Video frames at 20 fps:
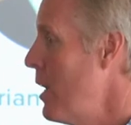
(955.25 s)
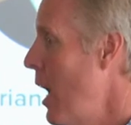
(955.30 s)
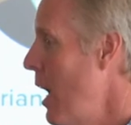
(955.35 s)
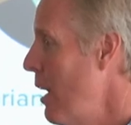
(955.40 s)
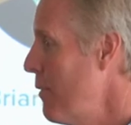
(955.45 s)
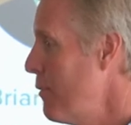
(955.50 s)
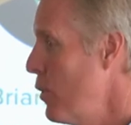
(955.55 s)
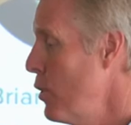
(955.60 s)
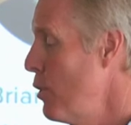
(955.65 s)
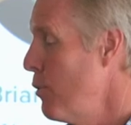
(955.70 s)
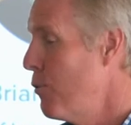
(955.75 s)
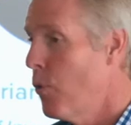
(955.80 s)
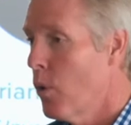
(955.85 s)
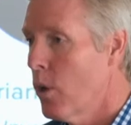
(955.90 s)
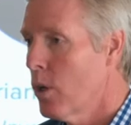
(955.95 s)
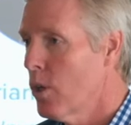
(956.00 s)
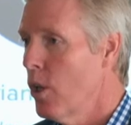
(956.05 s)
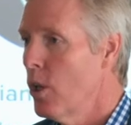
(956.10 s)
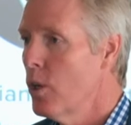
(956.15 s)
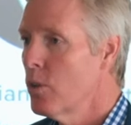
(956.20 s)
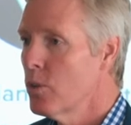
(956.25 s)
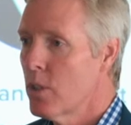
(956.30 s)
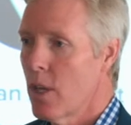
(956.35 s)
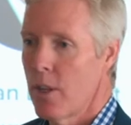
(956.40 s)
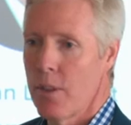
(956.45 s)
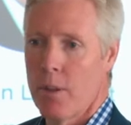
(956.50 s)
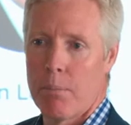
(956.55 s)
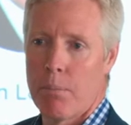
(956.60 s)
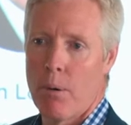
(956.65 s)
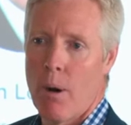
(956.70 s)
off or you foreclose
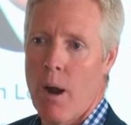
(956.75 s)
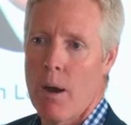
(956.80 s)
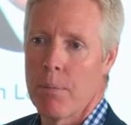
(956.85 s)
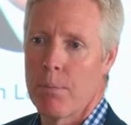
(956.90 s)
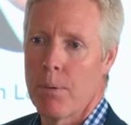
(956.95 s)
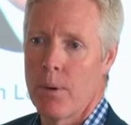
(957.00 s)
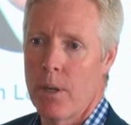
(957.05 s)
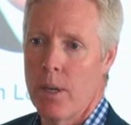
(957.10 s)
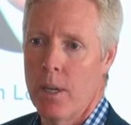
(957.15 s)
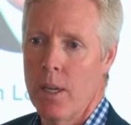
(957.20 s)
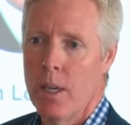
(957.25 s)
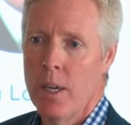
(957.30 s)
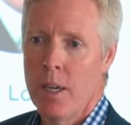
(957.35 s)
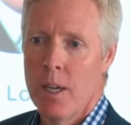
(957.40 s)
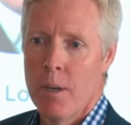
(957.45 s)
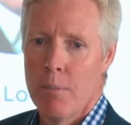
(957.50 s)
on the property.